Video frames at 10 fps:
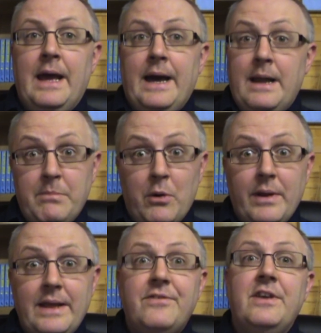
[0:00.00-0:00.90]
And
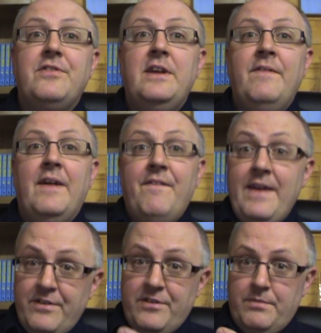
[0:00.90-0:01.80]
boldly insisting that
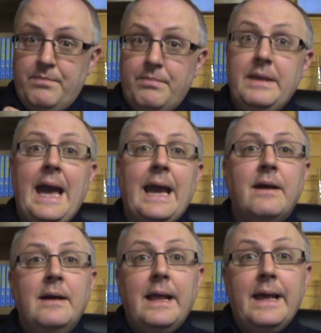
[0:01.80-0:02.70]
this, the
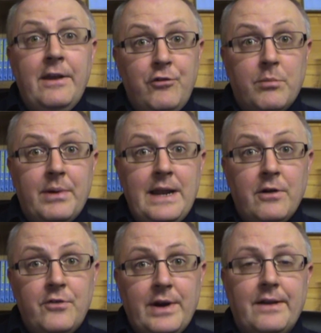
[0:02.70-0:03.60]
egg, is your brain
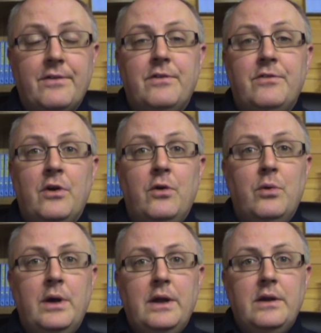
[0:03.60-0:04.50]
on drugs.
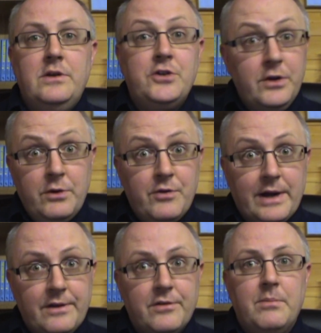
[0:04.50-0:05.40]
So you shouldn't do
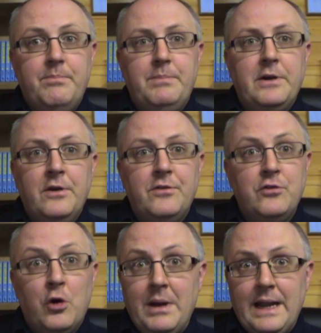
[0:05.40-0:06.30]
drugs because
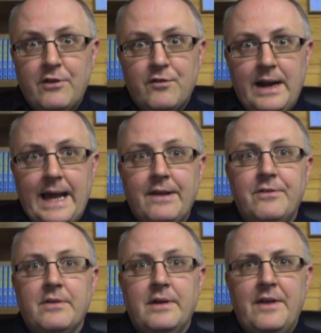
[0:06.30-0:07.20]
nobody likes fried
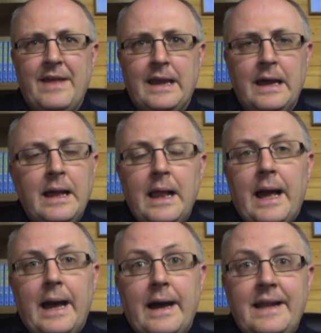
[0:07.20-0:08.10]
eggs, I think.
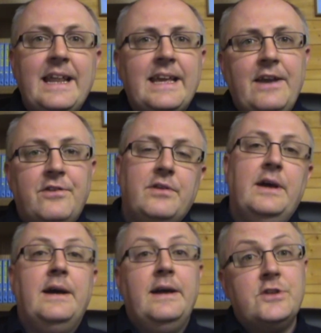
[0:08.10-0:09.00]
Uh, in any case,
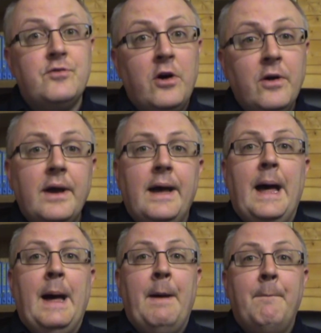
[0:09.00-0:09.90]
uh, it's wrong.
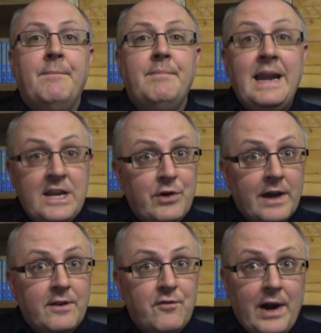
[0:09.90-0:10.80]
Um, any
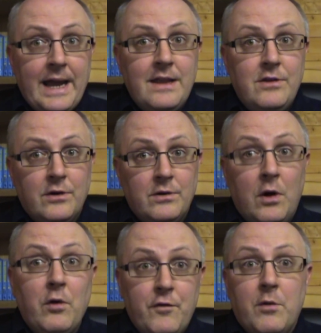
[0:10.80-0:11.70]
drug that fried your
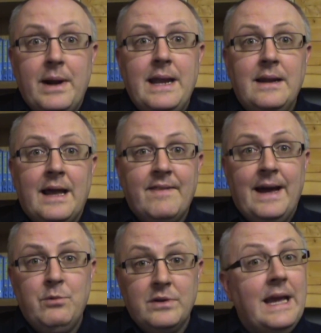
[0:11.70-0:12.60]
whole of your brain like
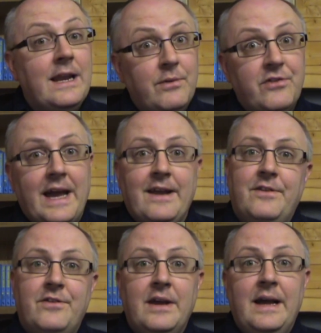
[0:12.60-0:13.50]
that would kill you in
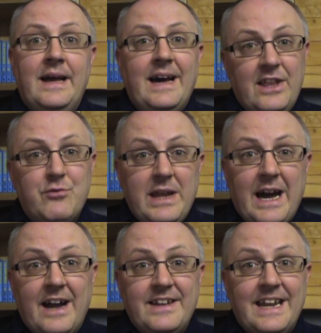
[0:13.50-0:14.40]
seconds. And it's really
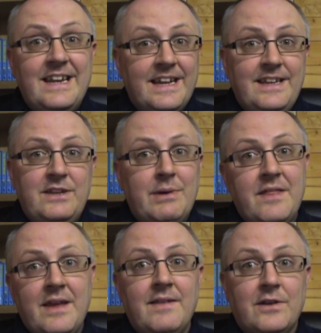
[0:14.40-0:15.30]
hard to get addicted to
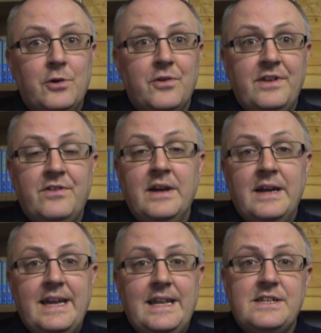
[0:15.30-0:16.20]
anything that causes
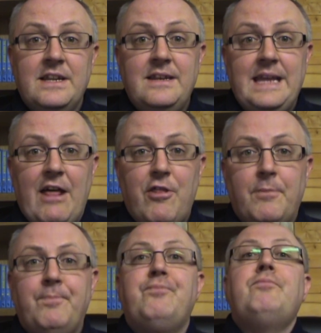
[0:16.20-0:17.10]
instant
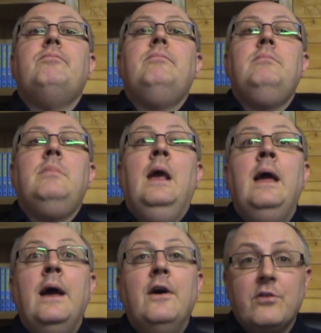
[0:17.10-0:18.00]
death.
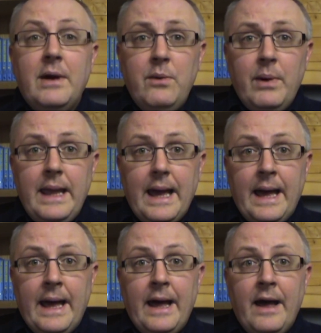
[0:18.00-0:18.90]
So, anyway,
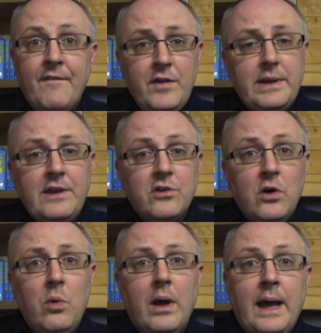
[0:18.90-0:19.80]
uh, a few days
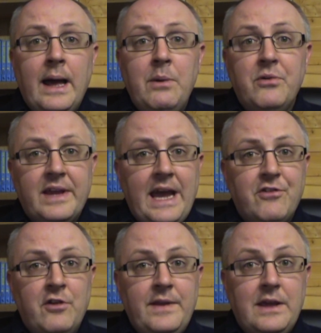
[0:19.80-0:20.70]
ago, I was a
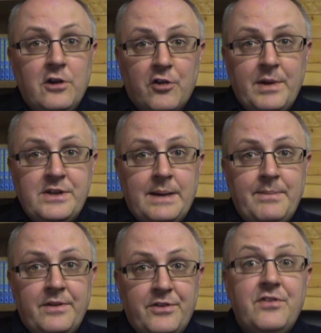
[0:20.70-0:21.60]
guest on the Cosmic
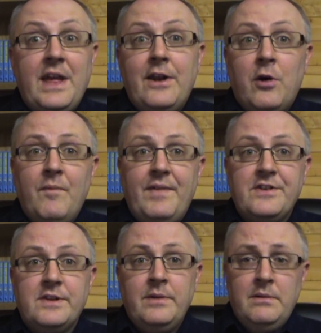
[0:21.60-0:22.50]
Shambles Stay at Home
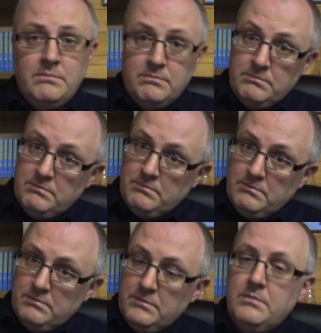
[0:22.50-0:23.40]
Festival.
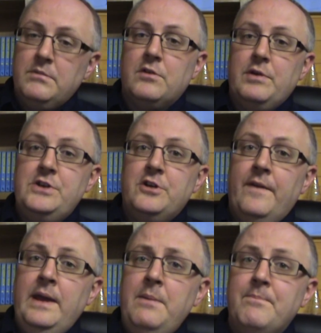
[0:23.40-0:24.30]

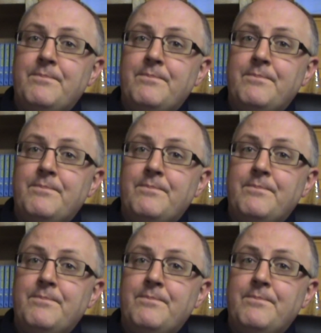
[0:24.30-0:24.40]
Screenshot there.